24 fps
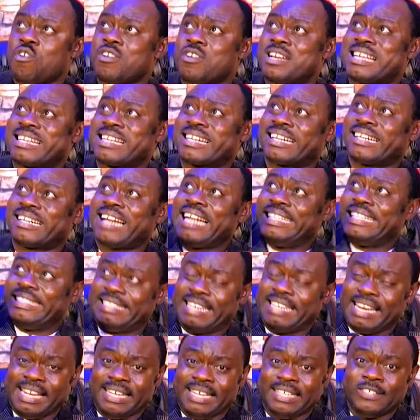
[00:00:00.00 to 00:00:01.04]
right
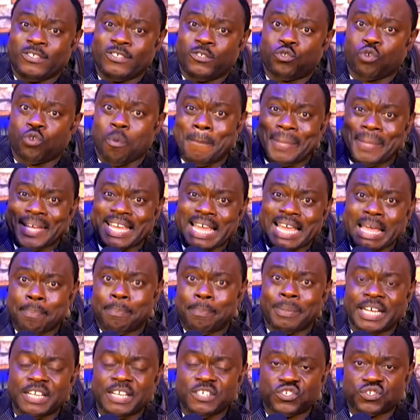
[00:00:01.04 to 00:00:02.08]
thing to be in
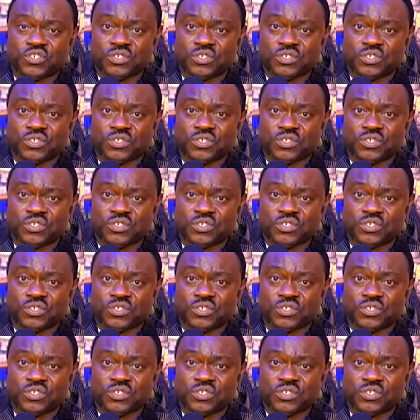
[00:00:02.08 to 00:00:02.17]
place.